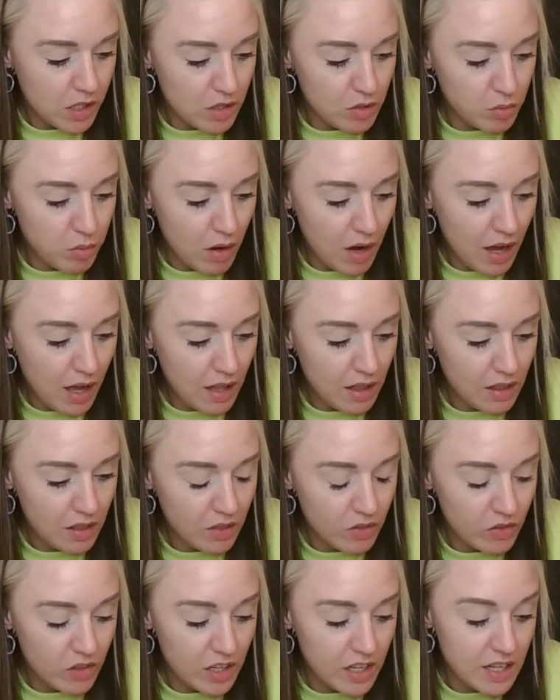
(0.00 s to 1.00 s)
as
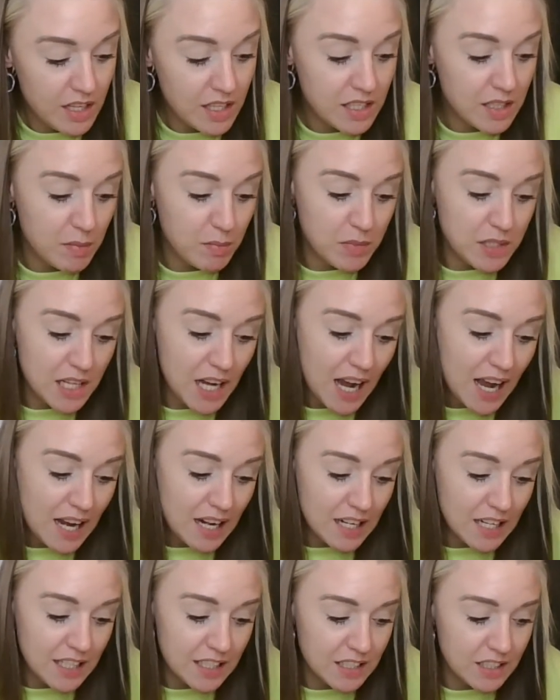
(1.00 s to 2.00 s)
well. There is some
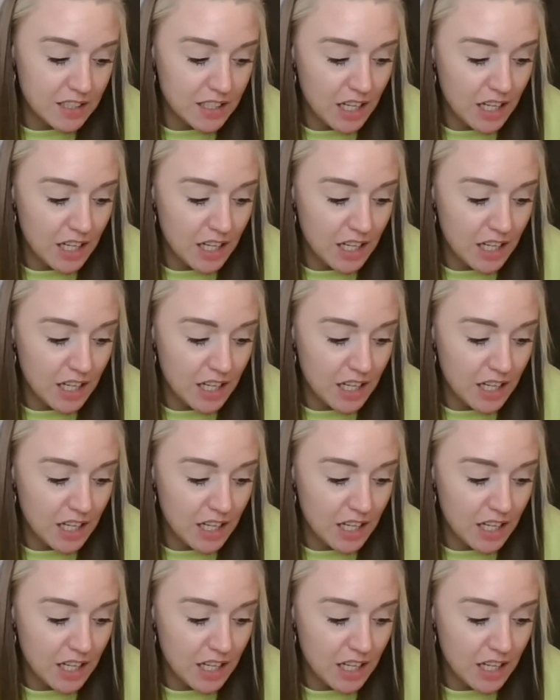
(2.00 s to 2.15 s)
talent